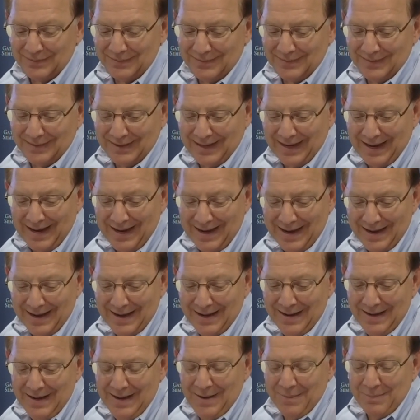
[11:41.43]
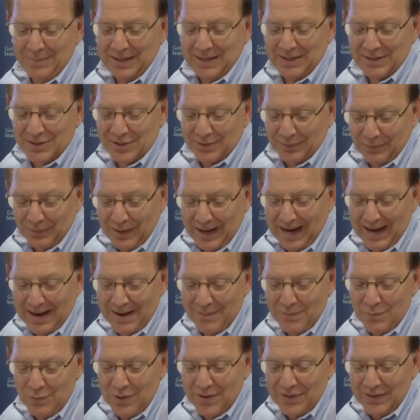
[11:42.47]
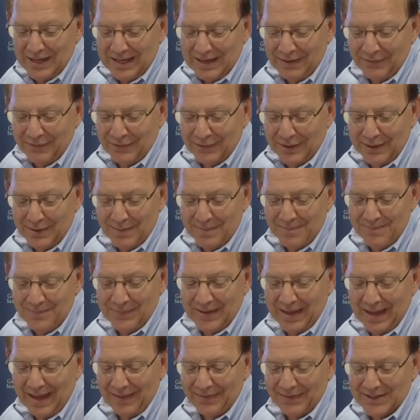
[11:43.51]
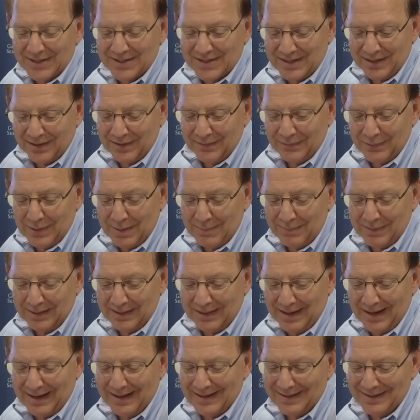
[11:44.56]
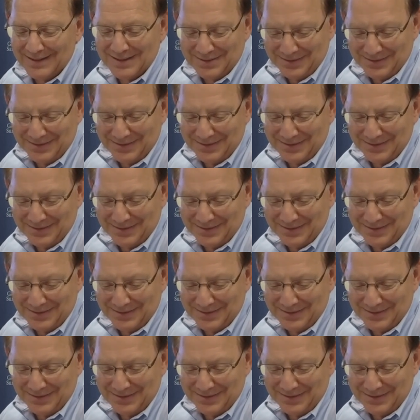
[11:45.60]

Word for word: Yeah. Okay because Aram with Ephraim and the son of Remaliah,